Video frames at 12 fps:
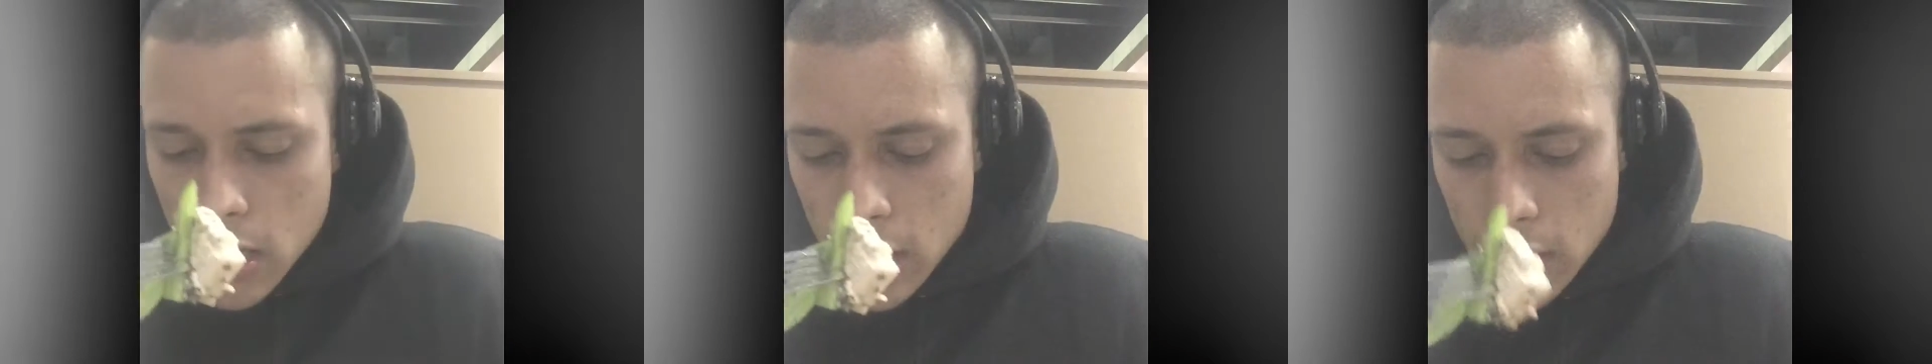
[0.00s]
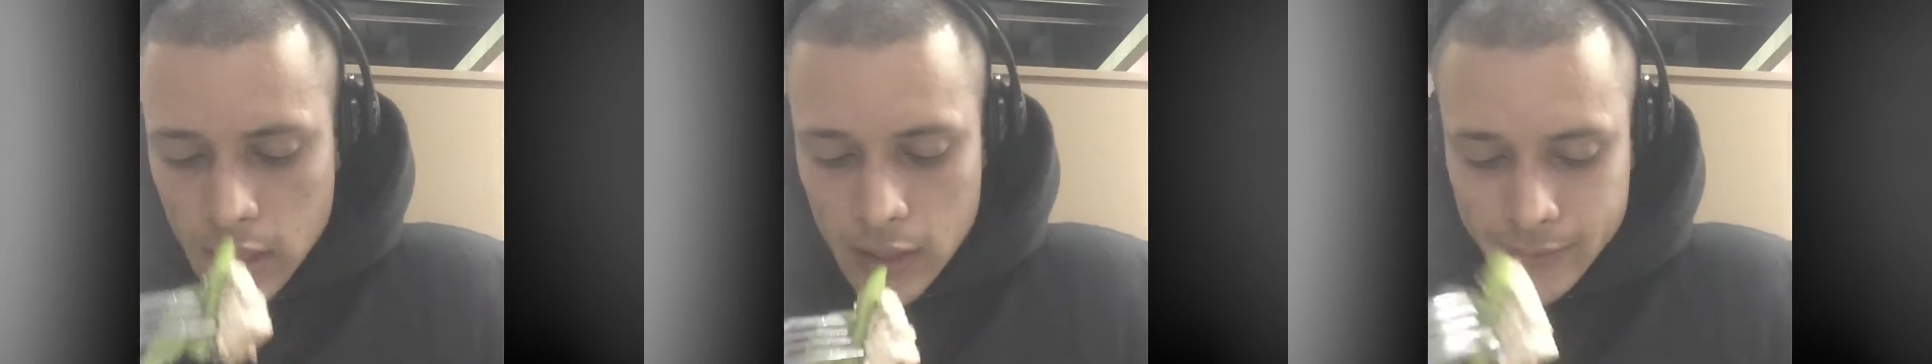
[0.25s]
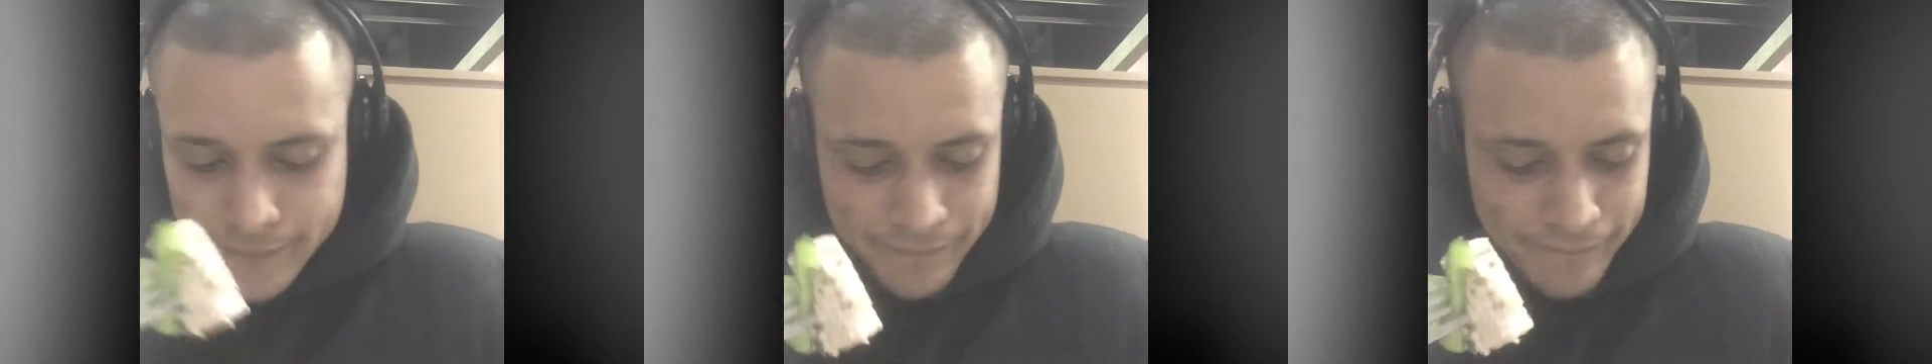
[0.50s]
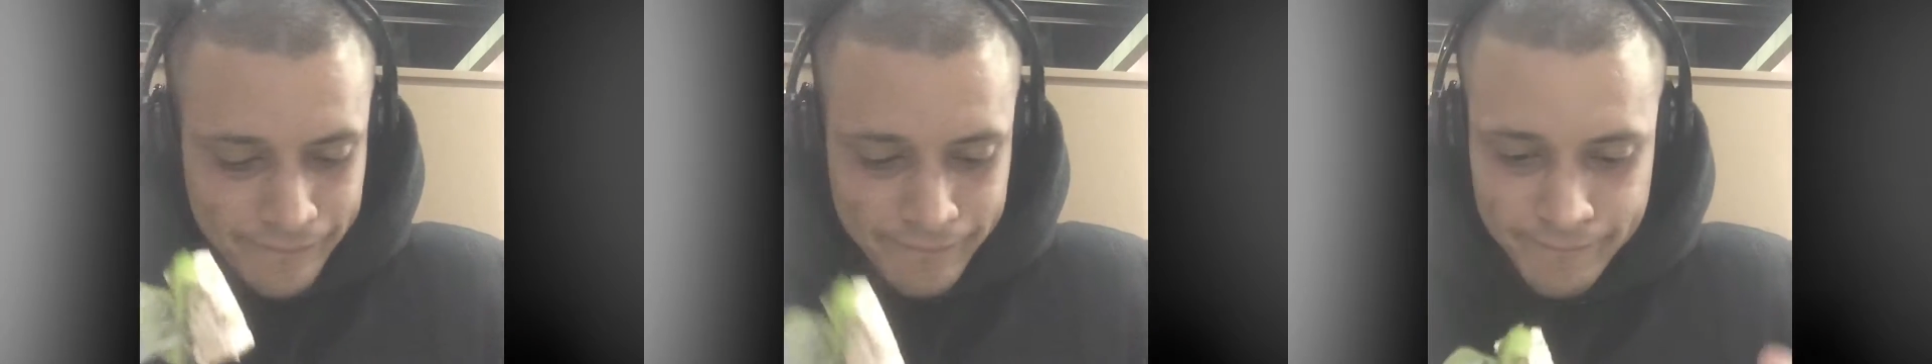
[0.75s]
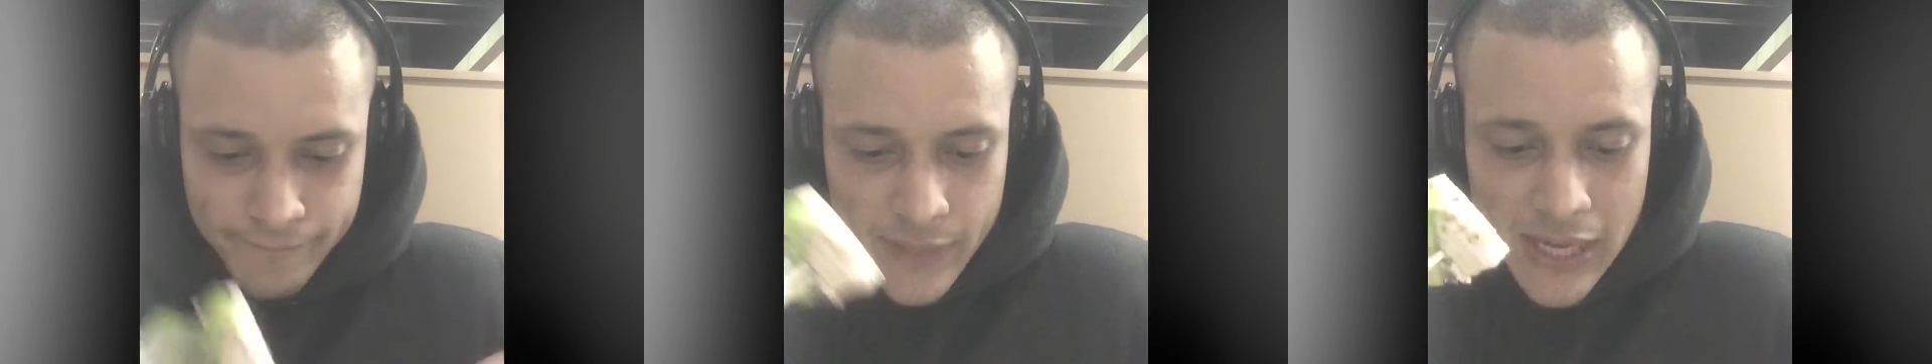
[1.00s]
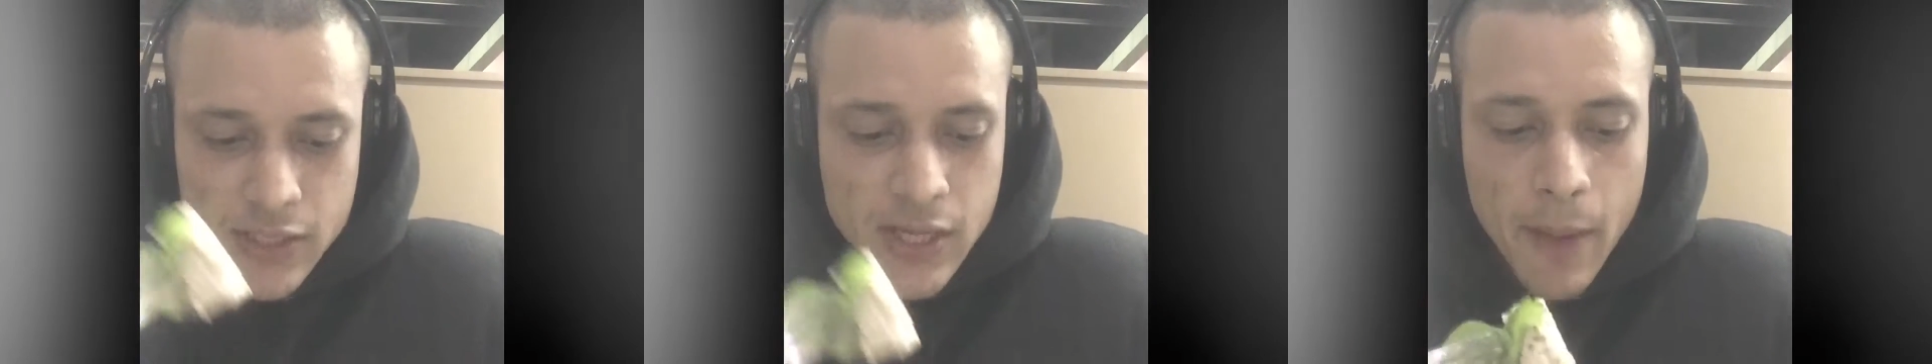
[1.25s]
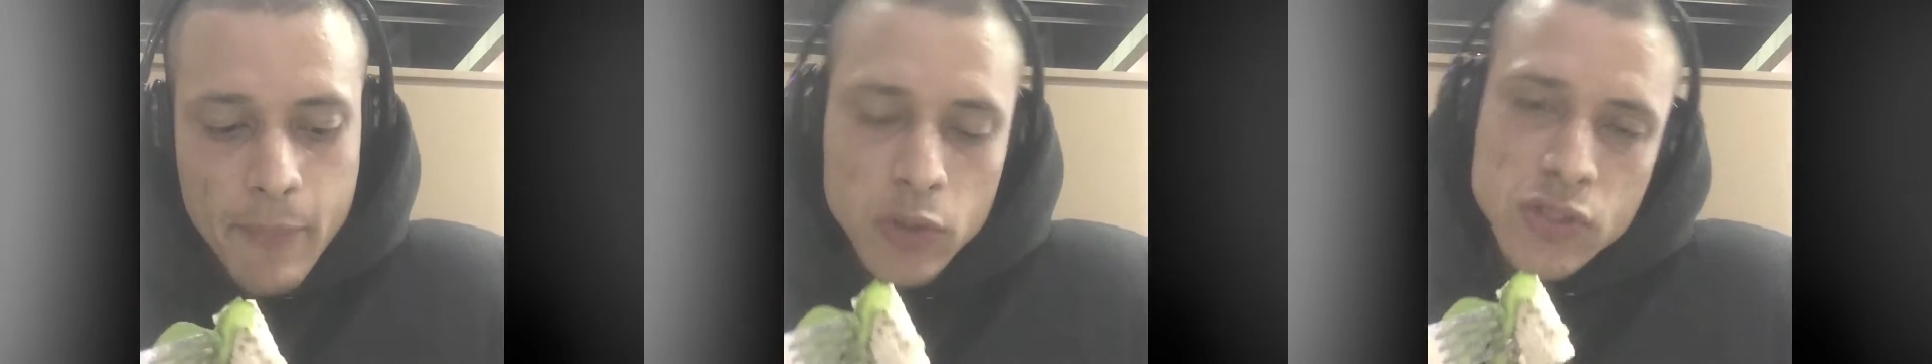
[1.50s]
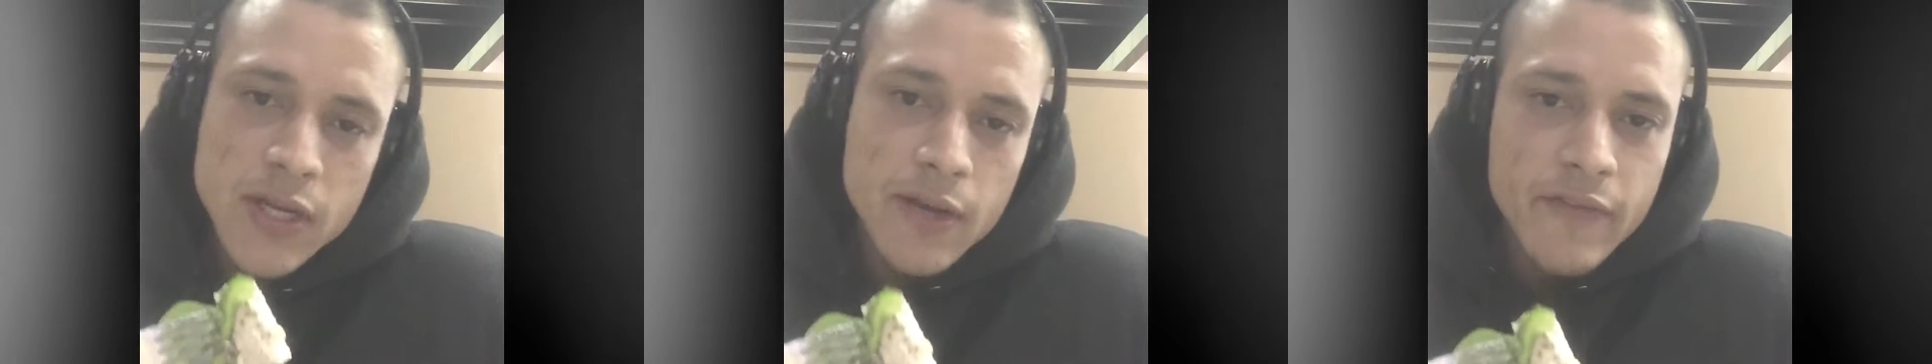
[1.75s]
I just got
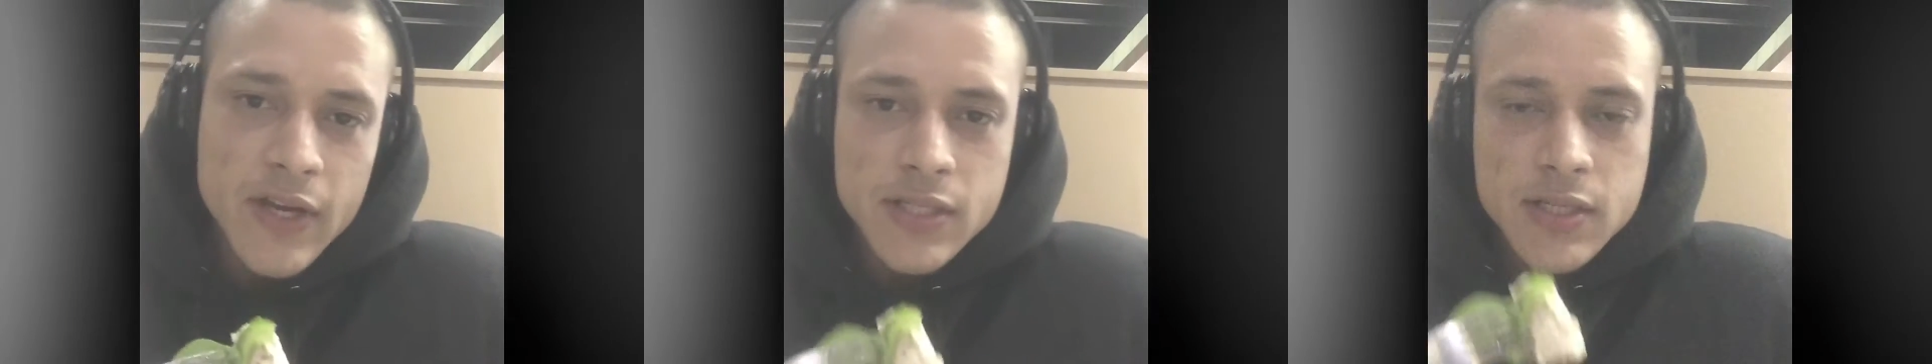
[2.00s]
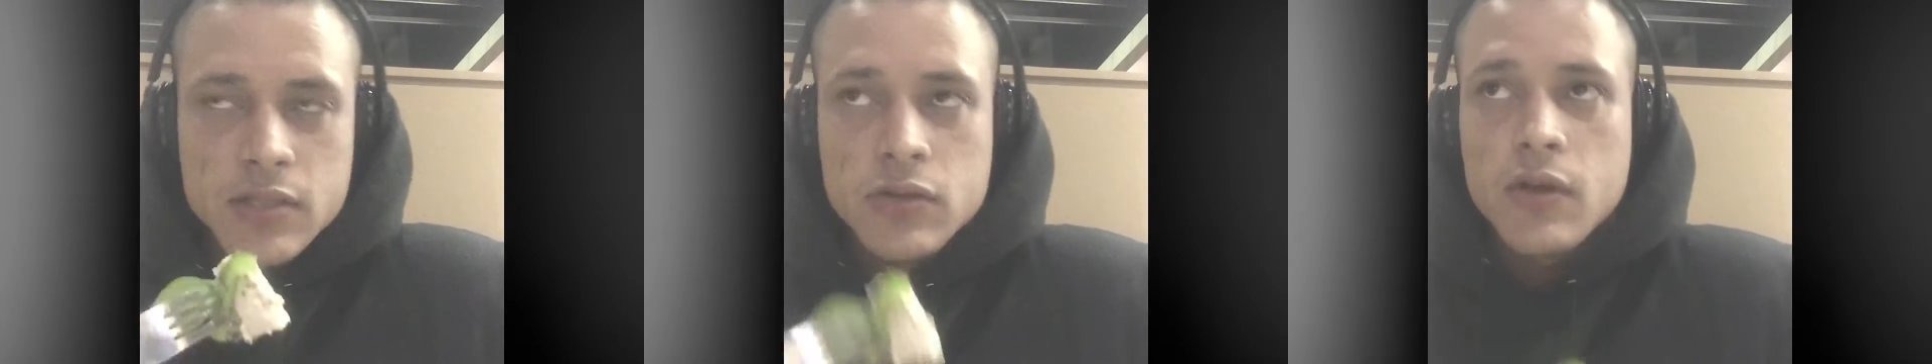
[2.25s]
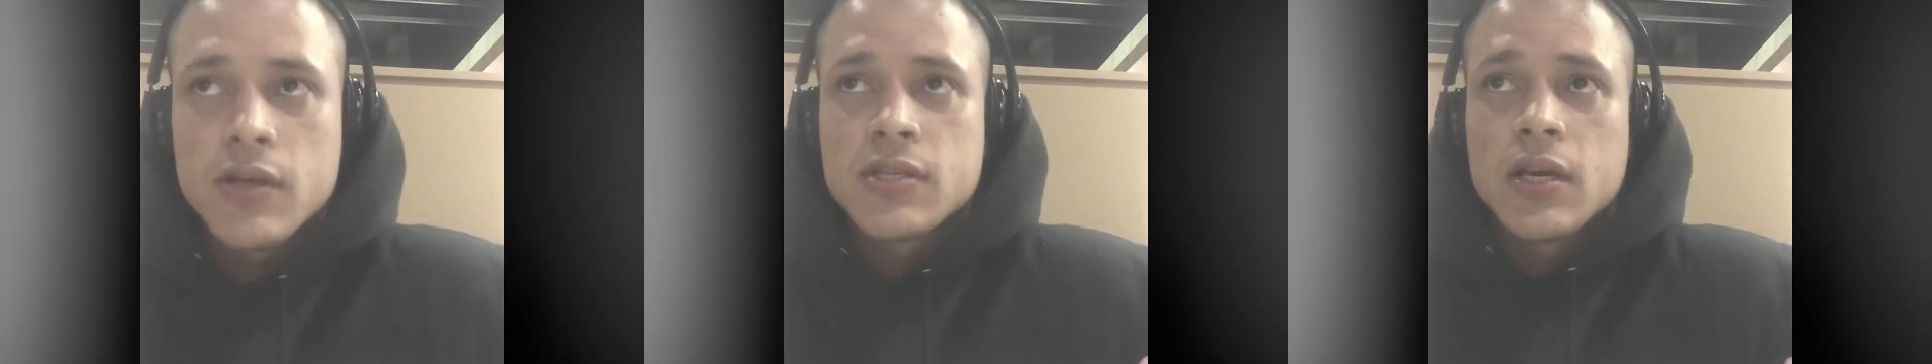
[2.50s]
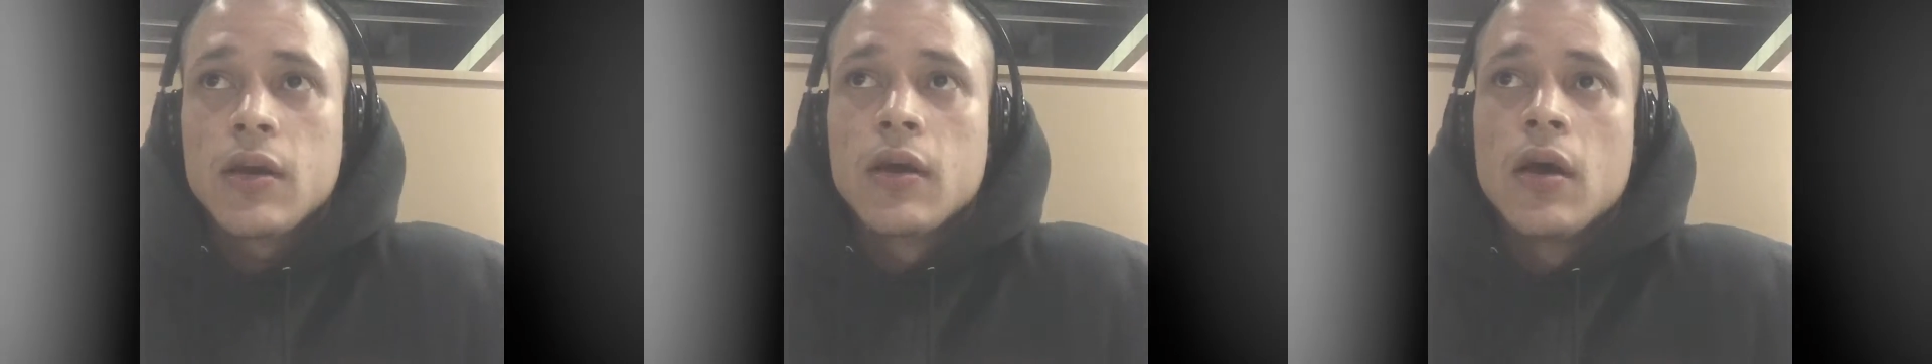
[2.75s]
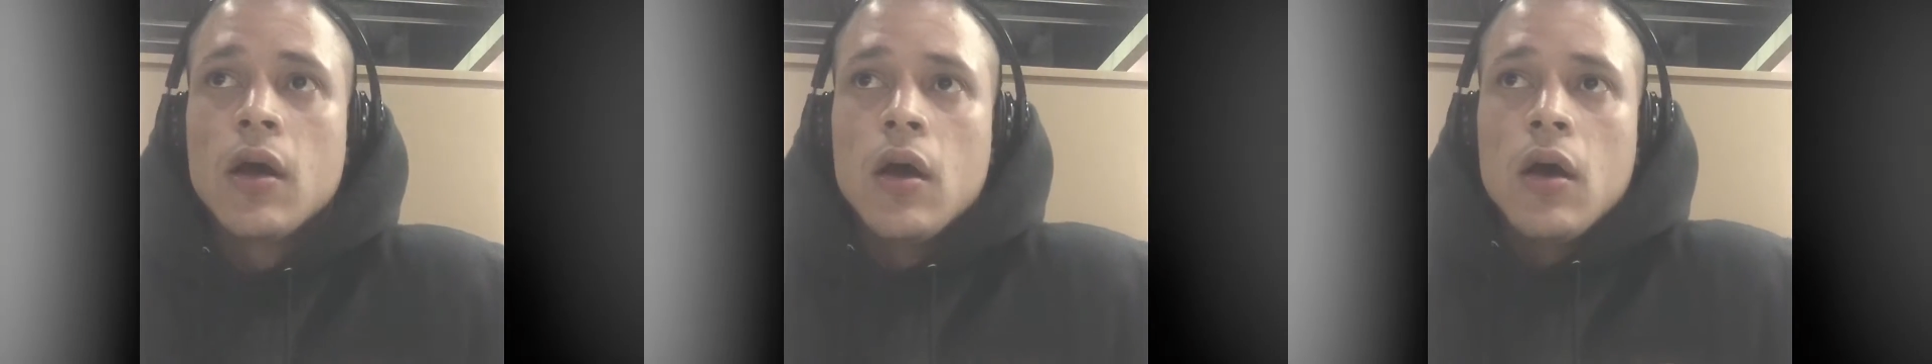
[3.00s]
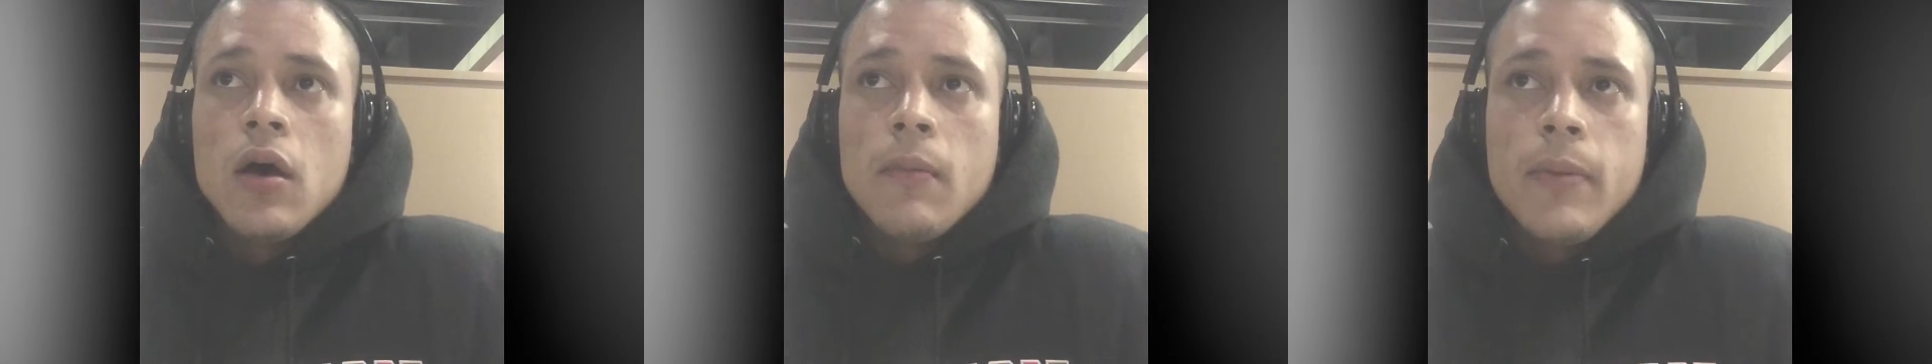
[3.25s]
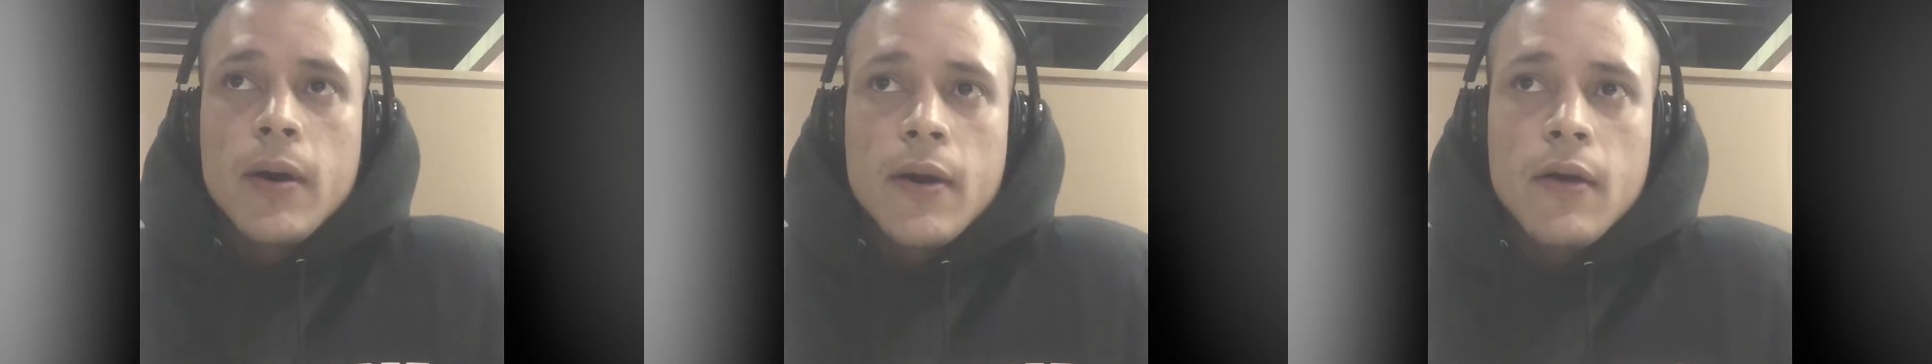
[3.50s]
protein and veggies, as you can see, but